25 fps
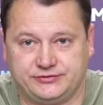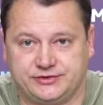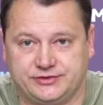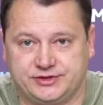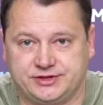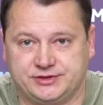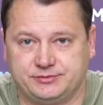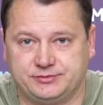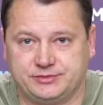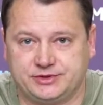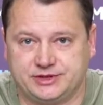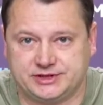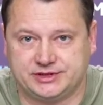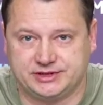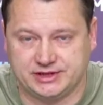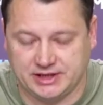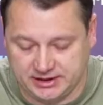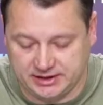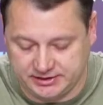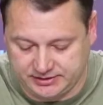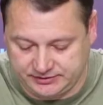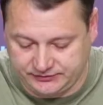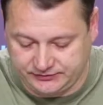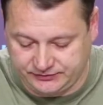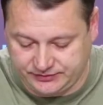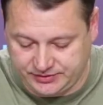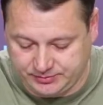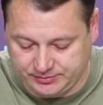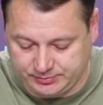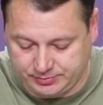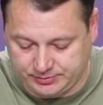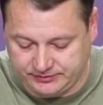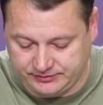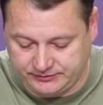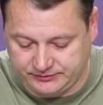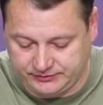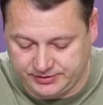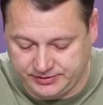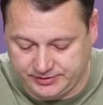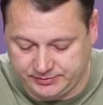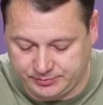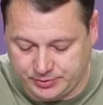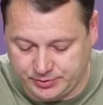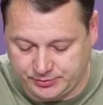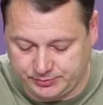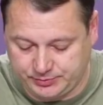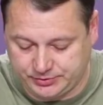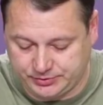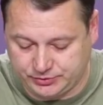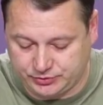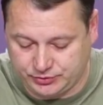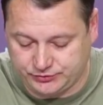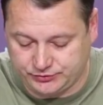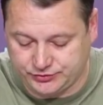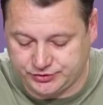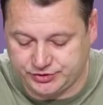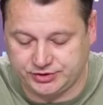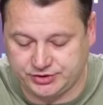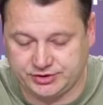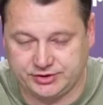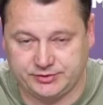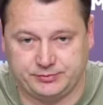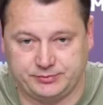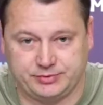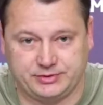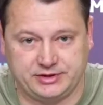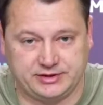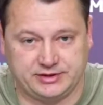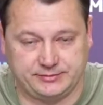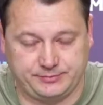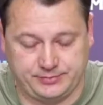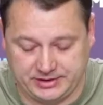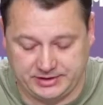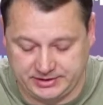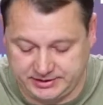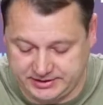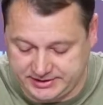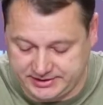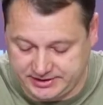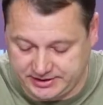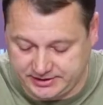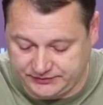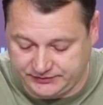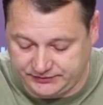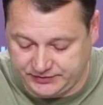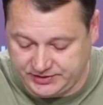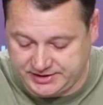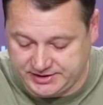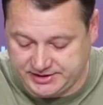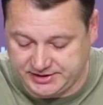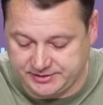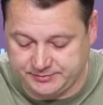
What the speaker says: In Poltava region, it's 80, and in Dnipro region,